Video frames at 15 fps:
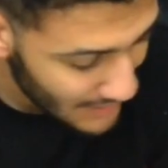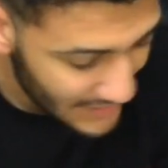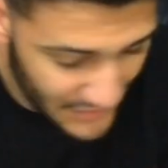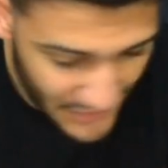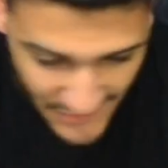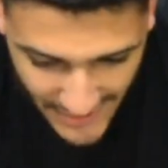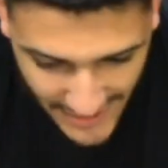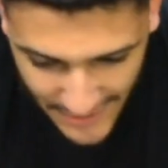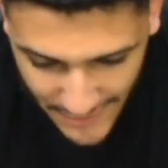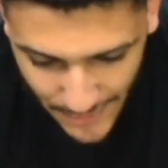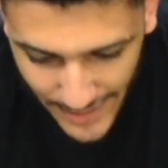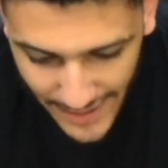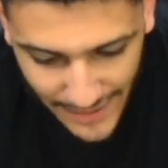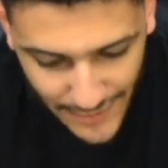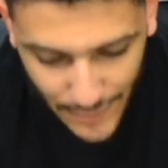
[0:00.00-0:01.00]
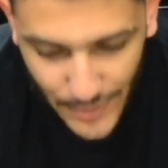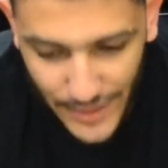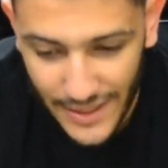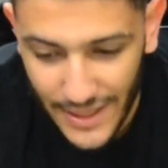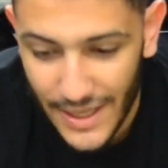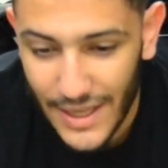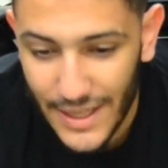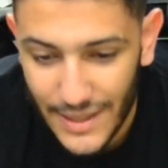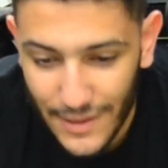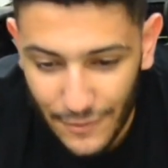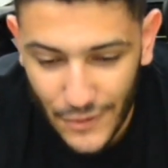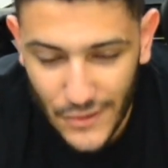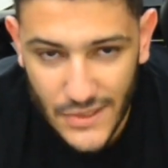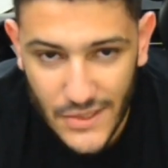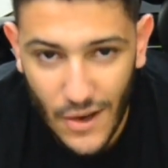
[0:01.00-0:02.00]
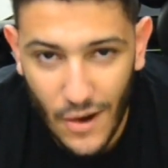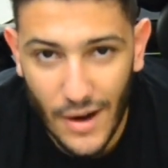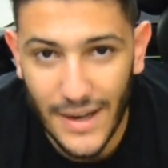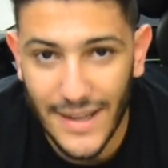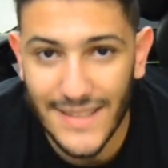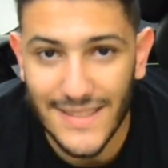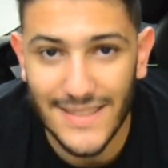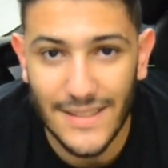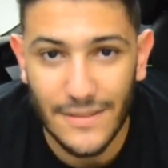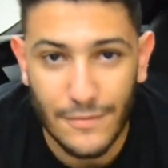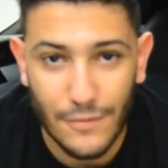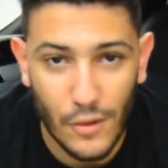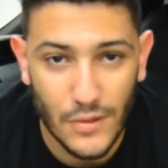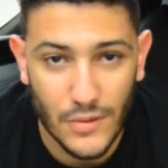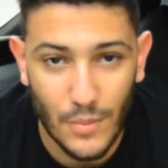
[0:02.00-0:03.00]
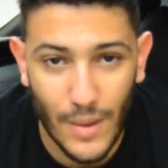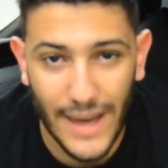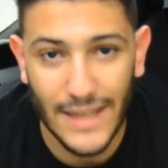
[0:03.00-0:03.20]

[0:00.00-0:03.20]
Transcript: just get straight into it. The first car is the Volkswagen